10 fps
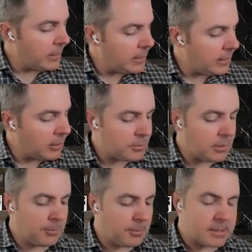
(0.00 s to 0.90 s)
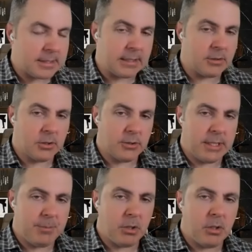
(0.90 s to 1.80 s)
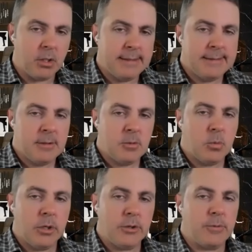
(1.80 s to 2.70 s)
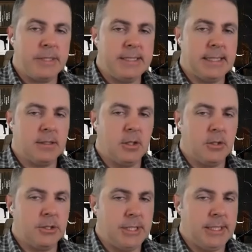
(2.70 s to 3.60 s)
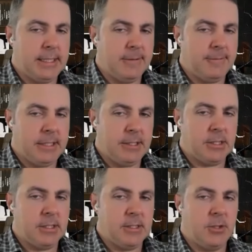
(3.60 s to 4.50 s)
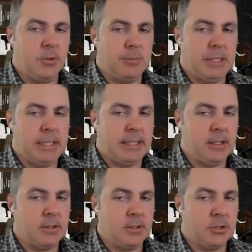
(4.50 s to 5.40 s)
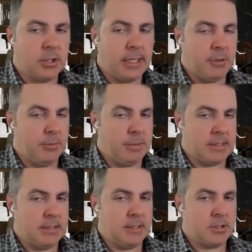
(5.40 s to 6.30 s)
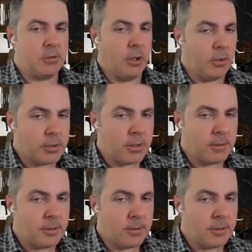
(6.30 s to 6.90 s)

way to help us dig a little deeper. What are 3 technology innovations you are betting on to drive your business growth?